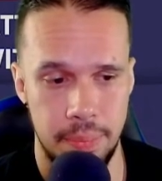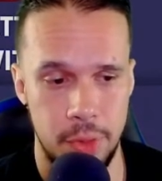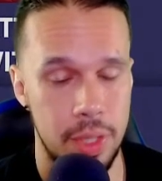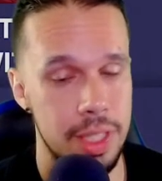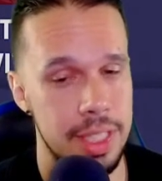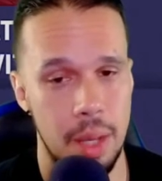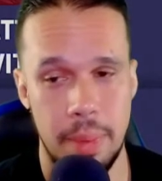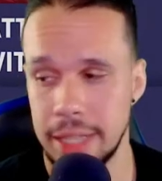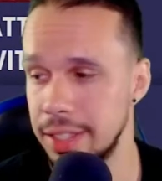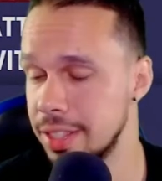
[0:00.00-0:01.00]
You can sell
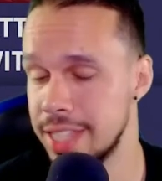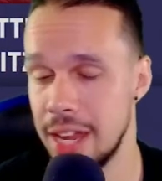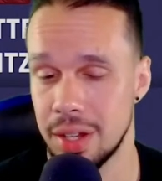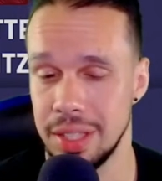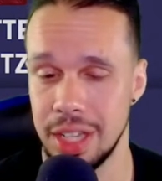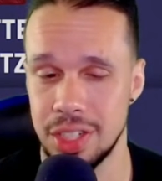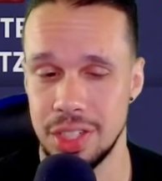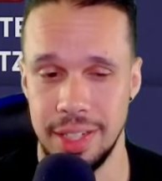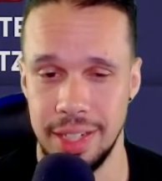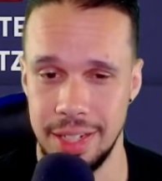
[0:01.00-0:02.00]
back the entire
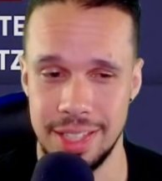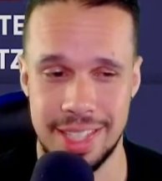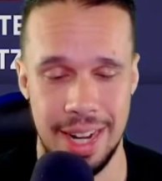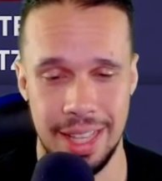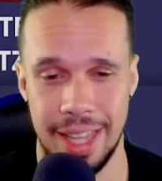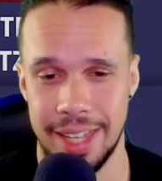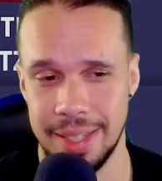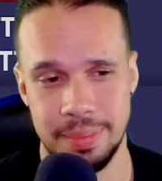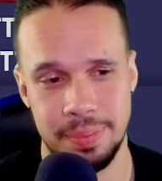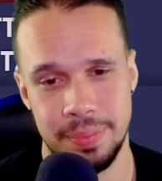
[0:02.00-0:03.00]
collection, and it's kind of like
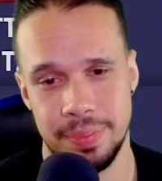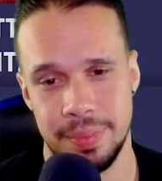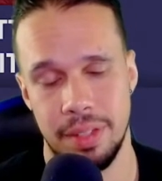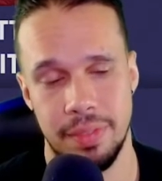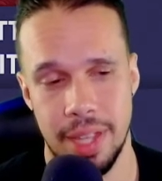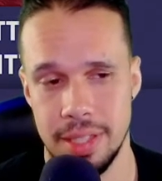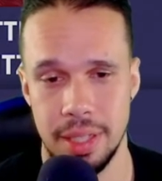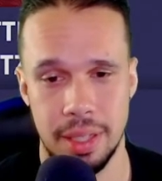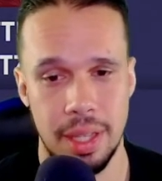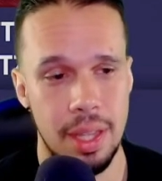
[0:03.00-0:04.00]

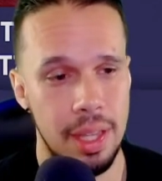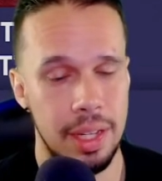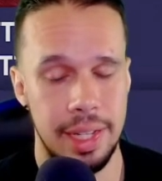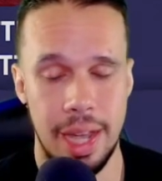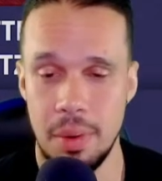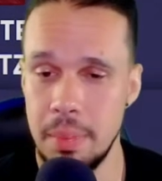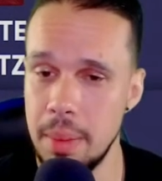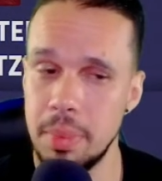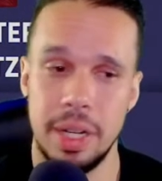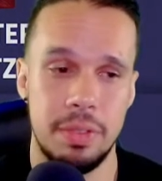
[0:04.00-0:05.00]
investing. Now
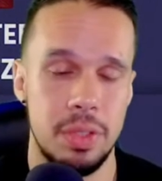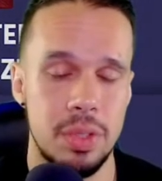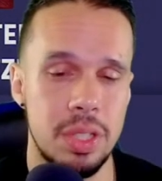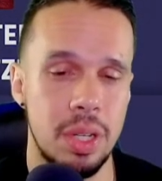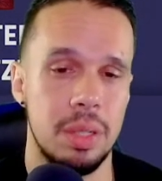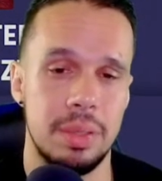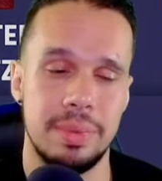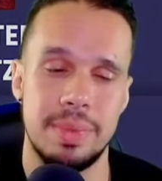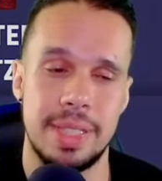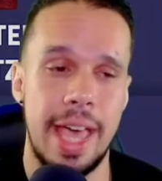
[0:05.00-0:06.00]
remember, if you start
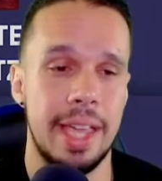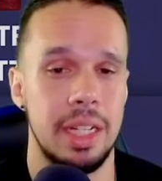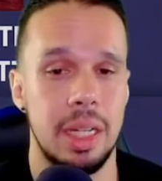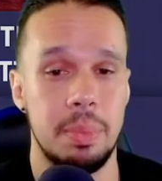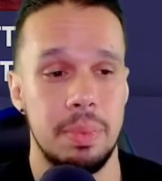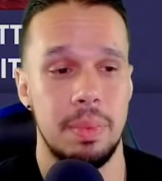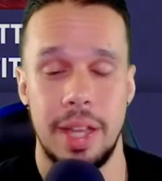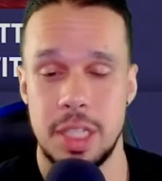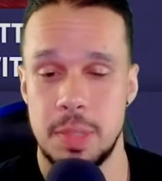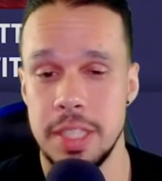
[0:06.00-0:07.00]
stacking up
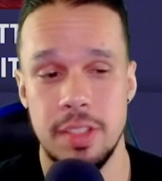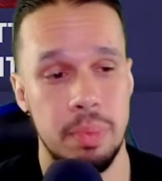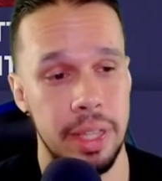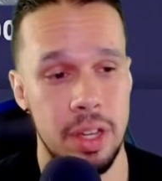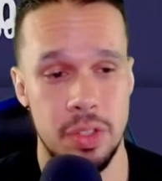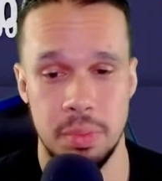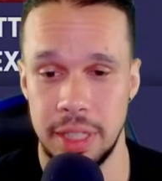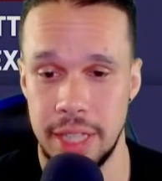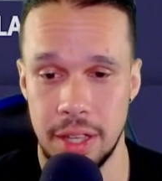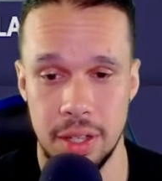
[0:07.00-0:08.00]
expensive players from the
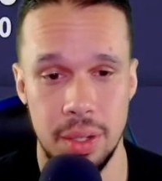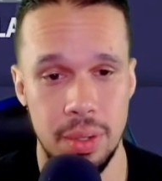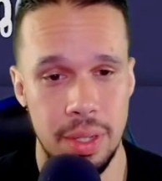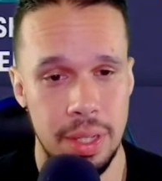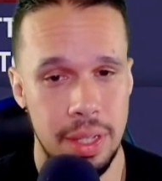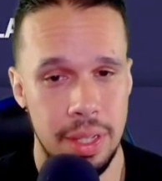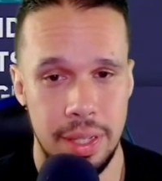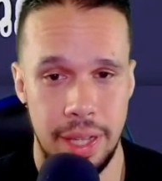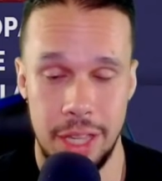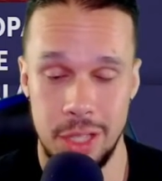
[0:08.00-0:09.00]
get-go
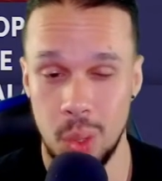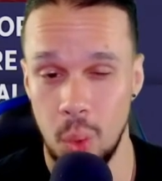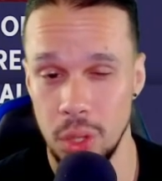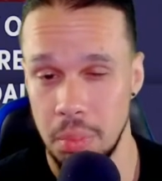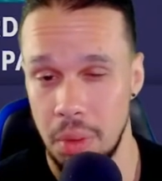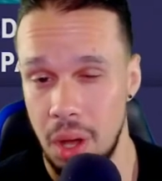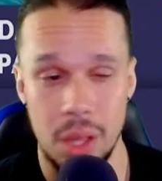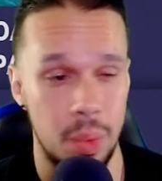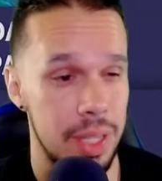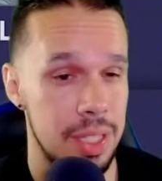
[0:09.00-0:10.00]
and you hold them
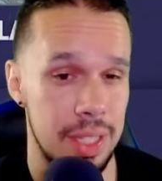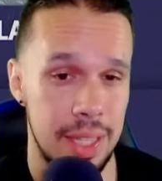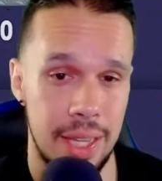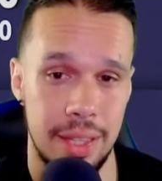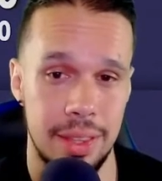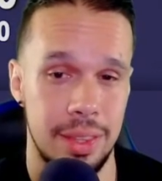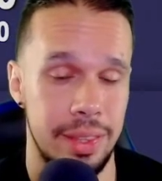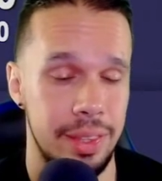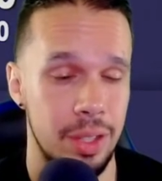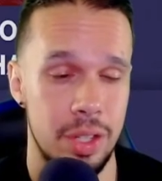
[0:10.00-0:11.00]
all the way to the end,
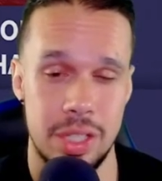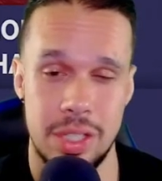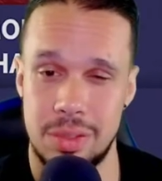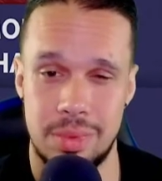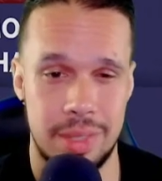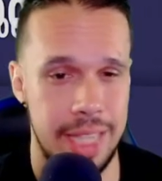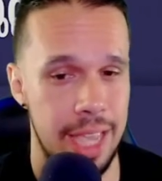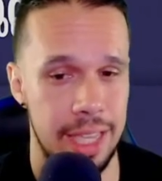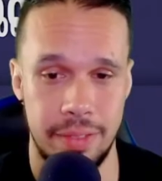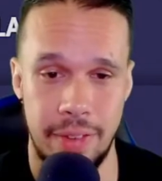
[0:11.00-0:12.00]
you're just
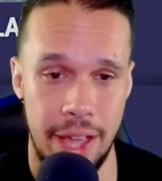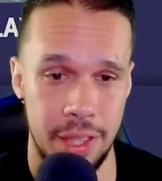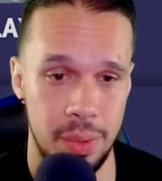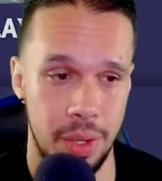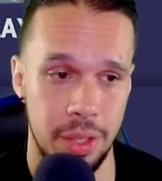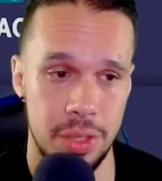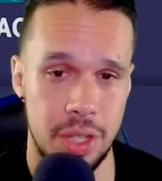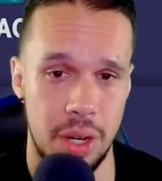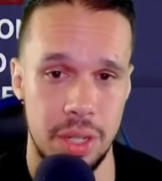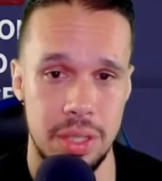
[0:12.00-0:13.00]
tanking value on those
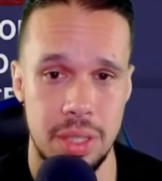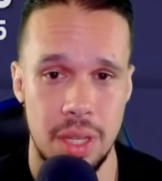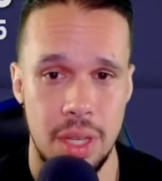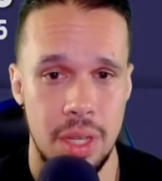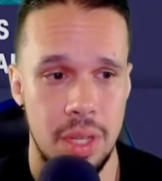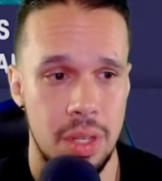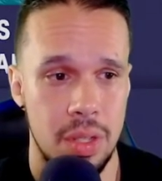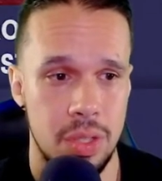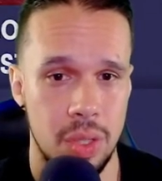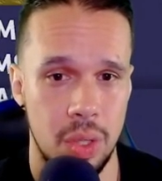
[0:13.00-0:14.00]
cards.
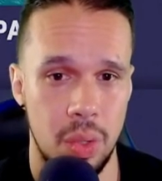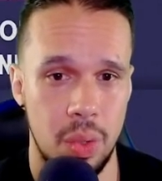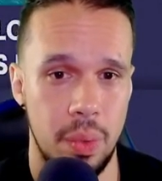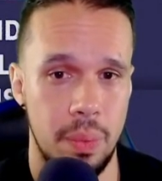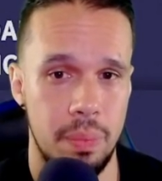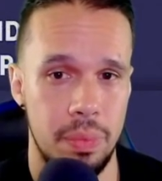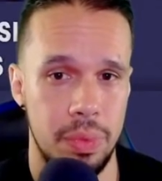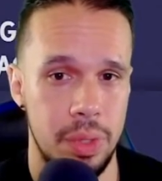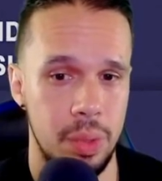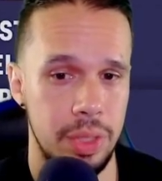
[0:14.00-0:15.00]
So
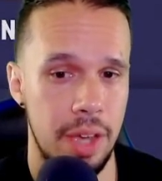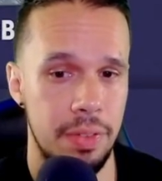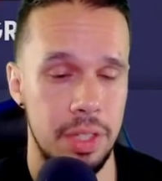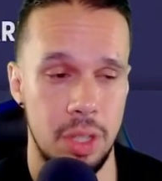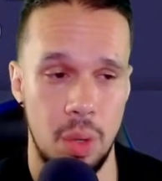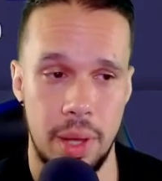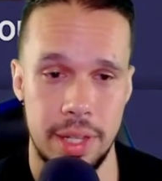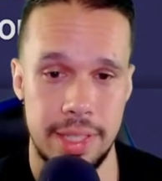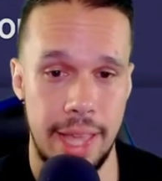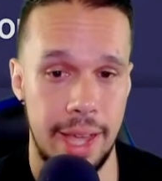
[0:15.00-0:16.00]
you definitely don't want
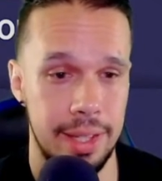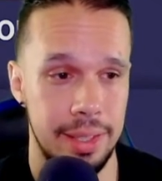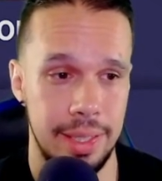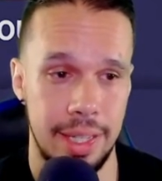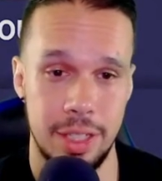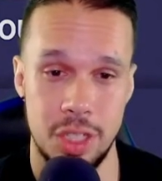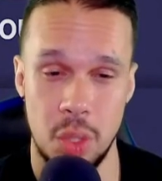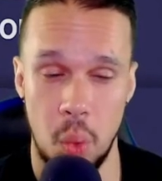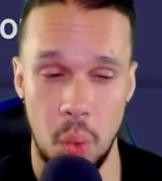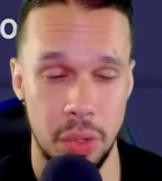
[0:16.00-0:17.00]
to stack and just
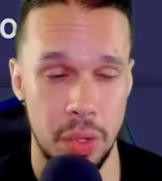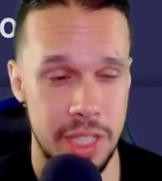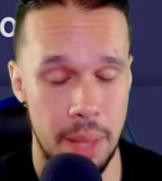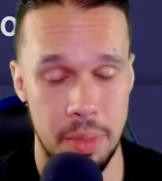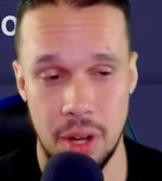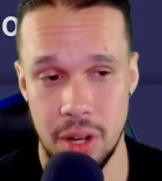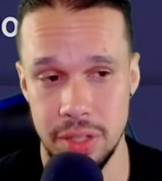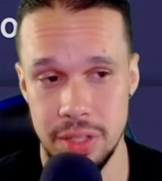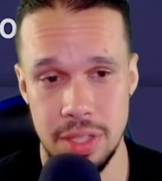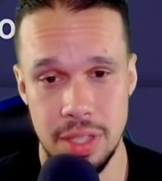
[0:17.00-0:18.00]
hold those type of
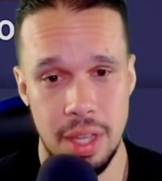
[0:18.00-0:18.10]
cards.